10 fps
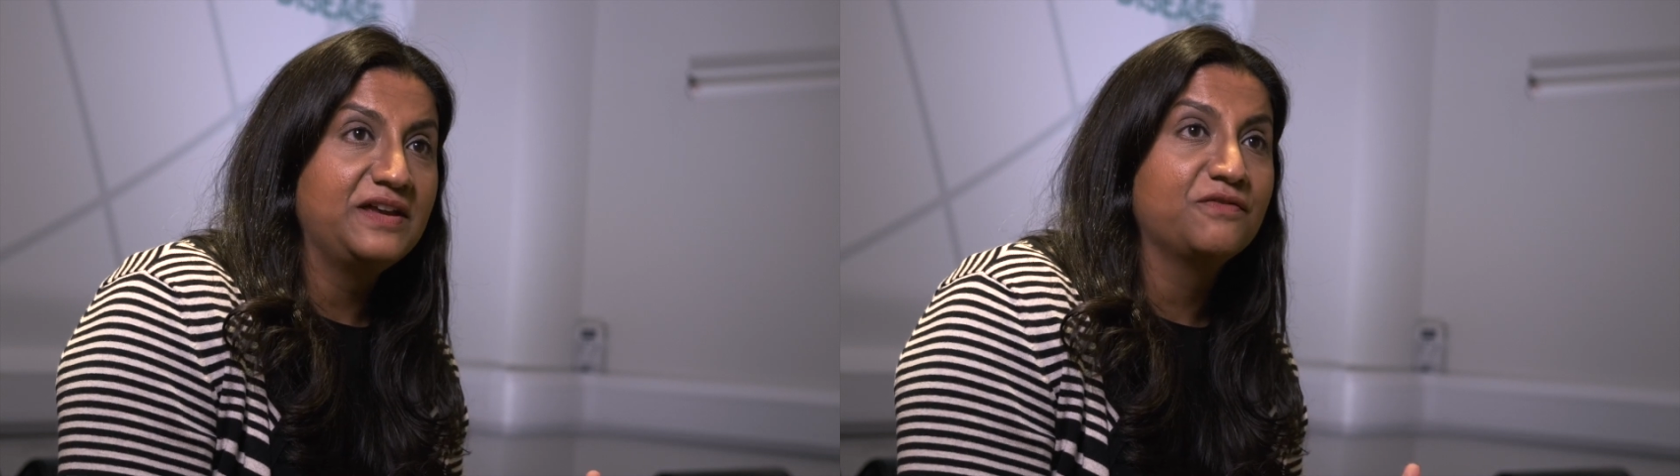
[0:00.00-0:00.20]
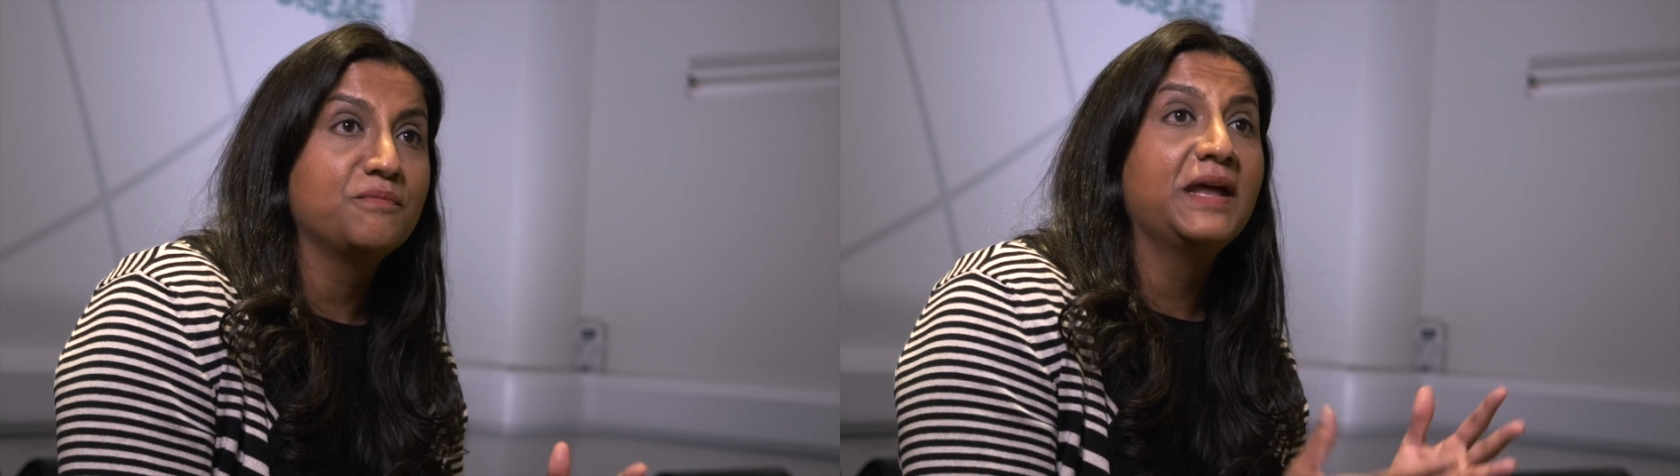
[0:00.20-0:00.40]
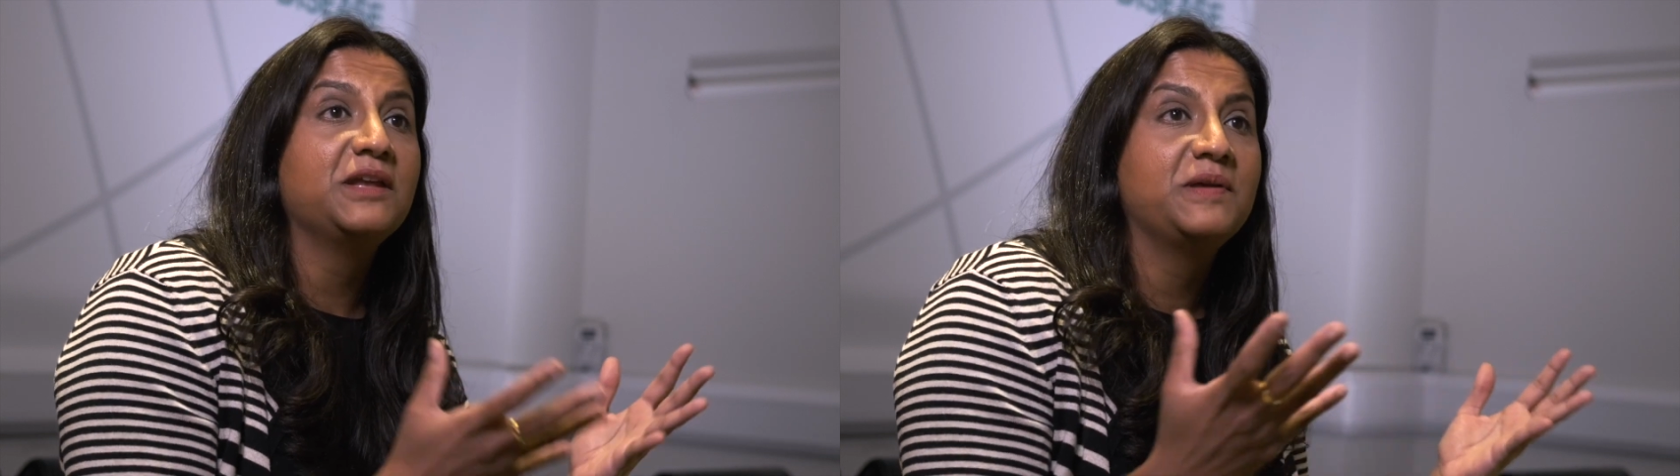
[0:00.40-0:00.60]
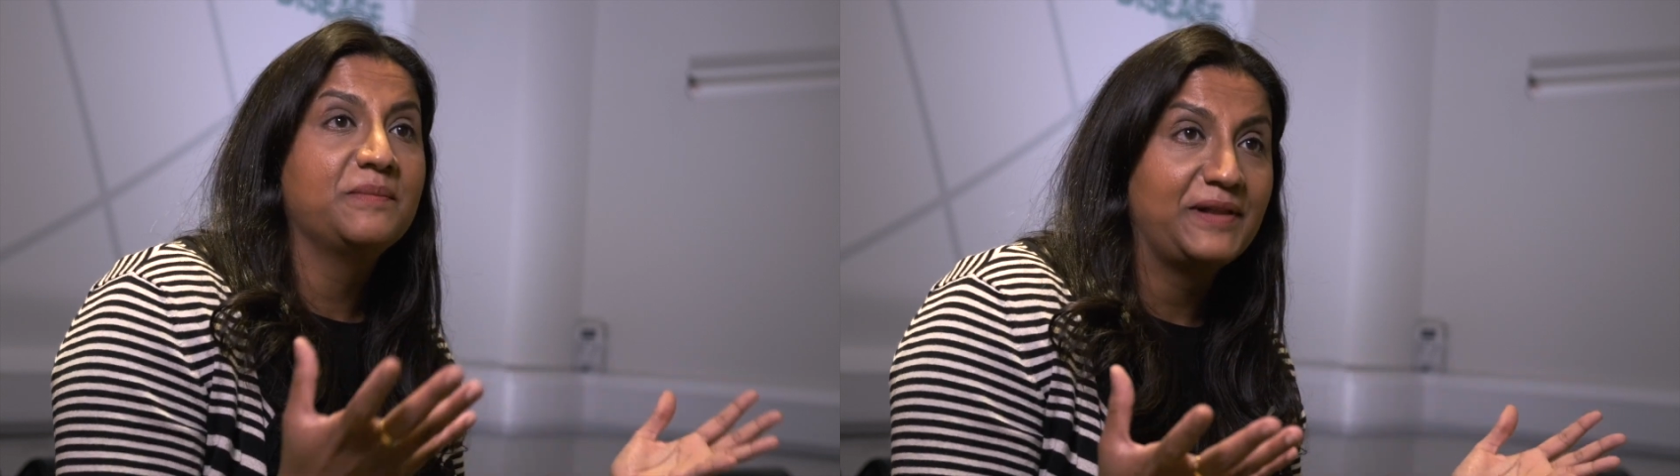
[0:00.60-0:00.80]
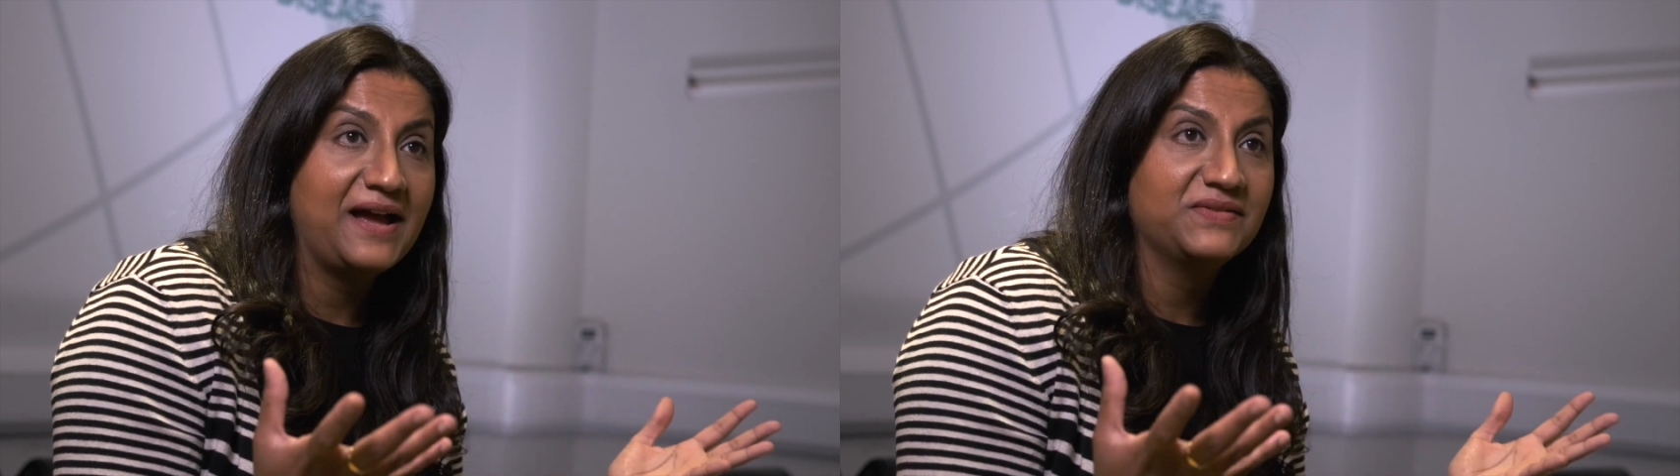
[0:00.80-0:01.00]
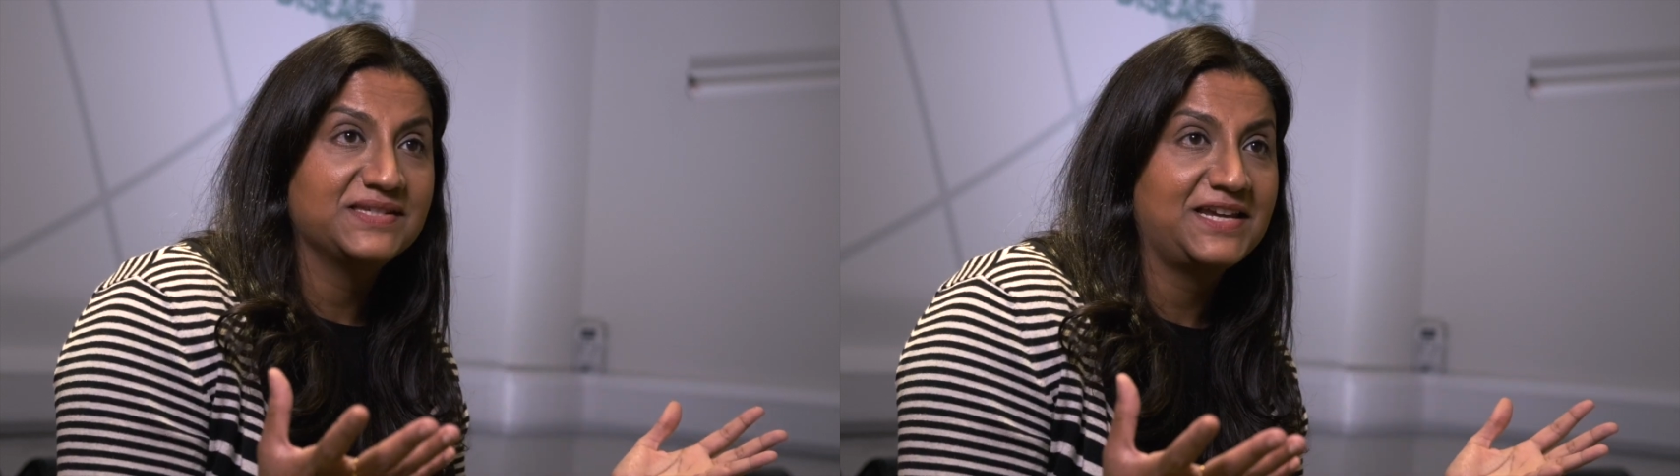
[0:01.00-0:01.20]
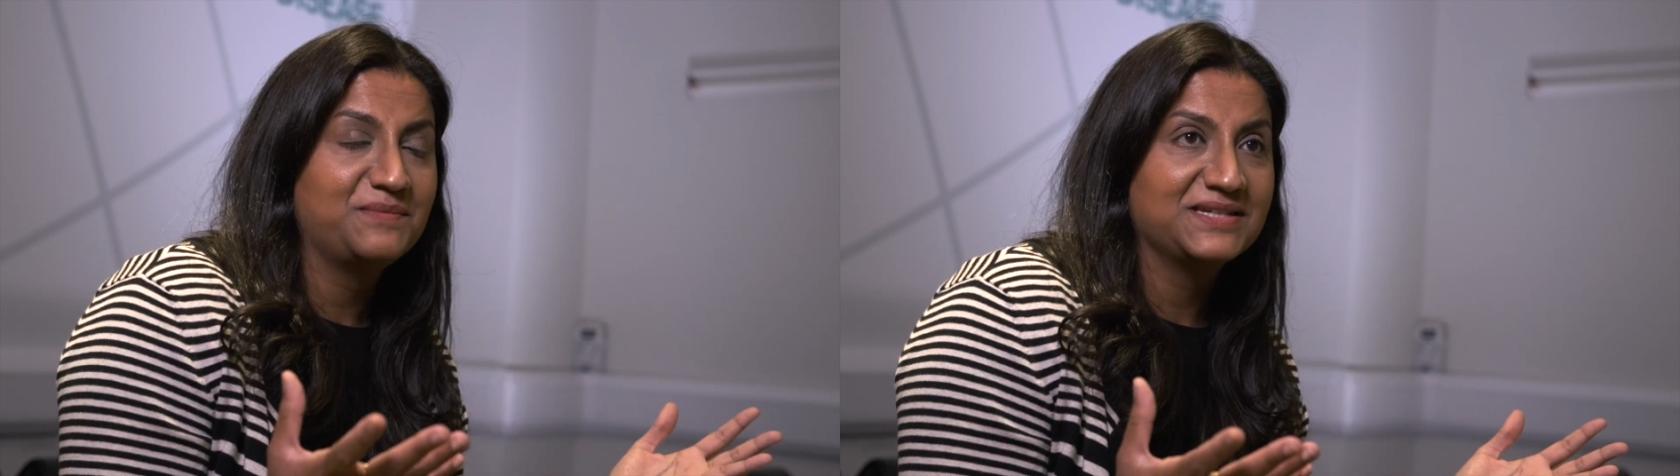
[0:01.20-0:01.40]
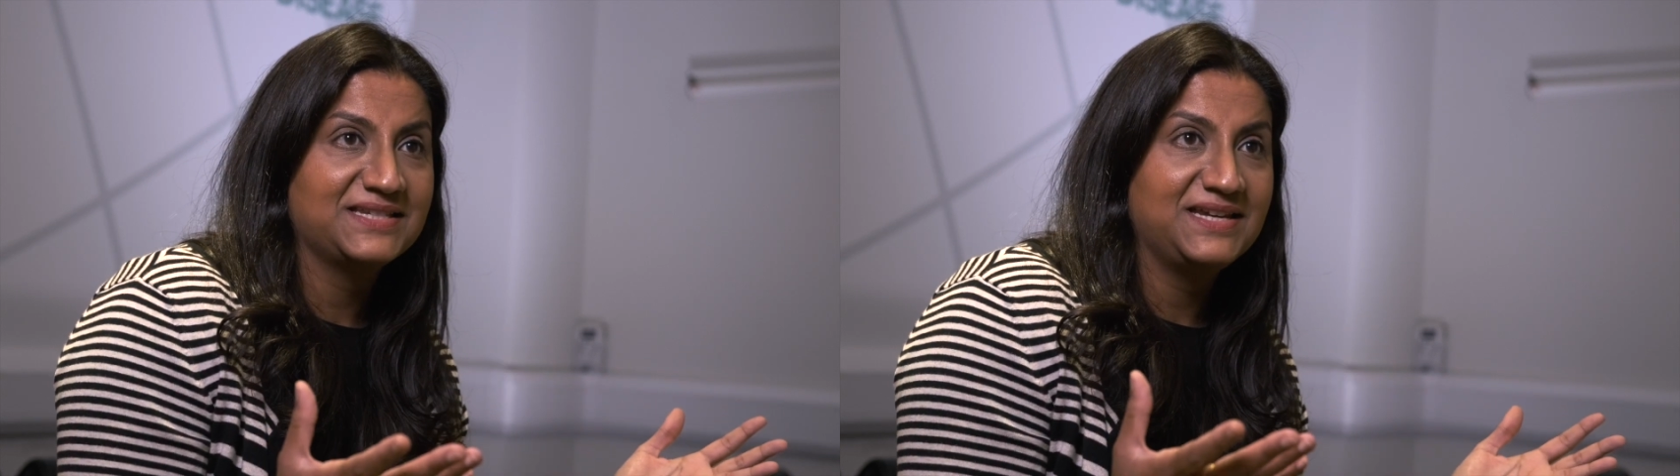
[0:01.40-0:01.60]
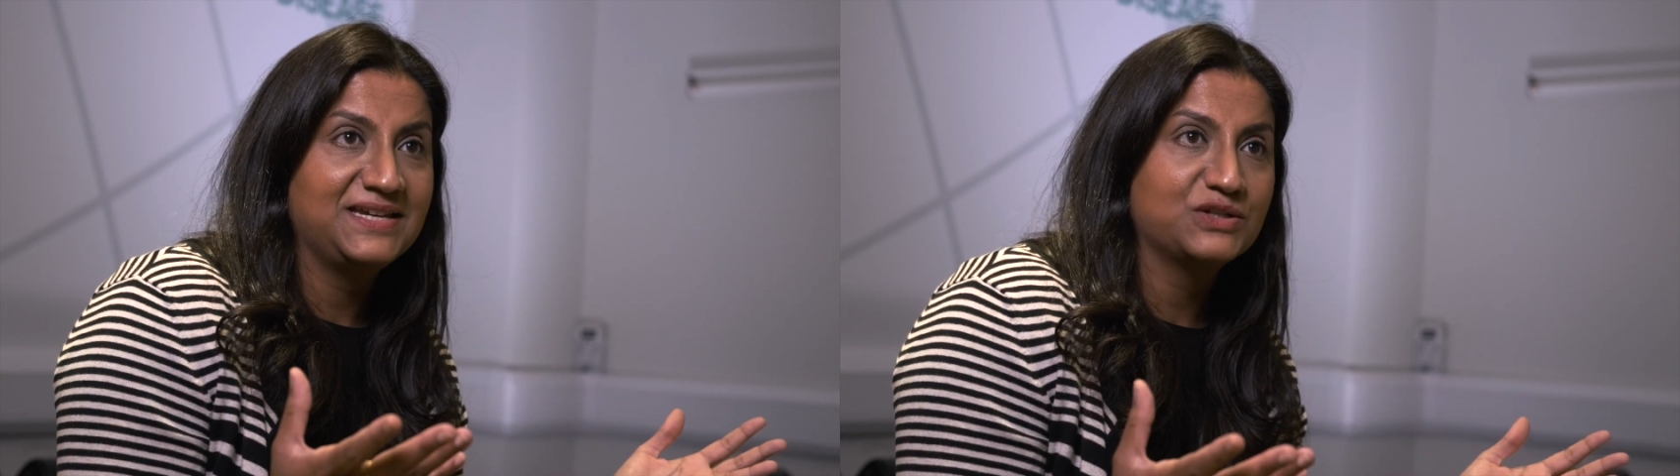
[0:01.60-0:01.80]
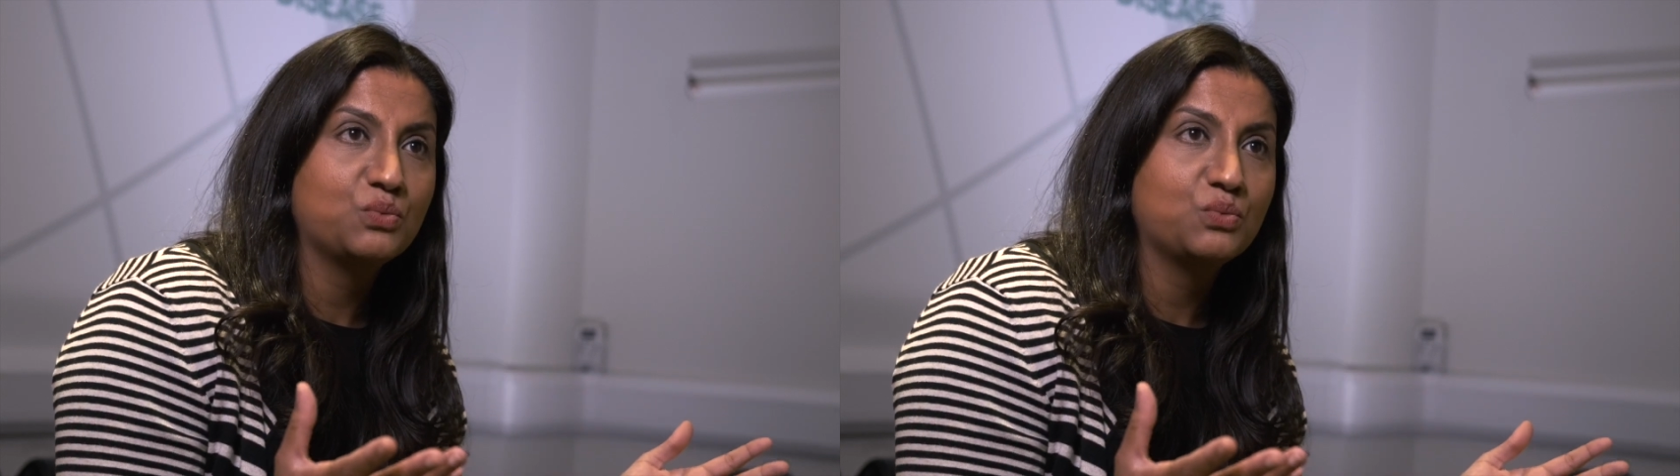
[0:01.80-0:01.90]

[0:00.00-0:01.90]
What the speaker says: if many people have the same disease,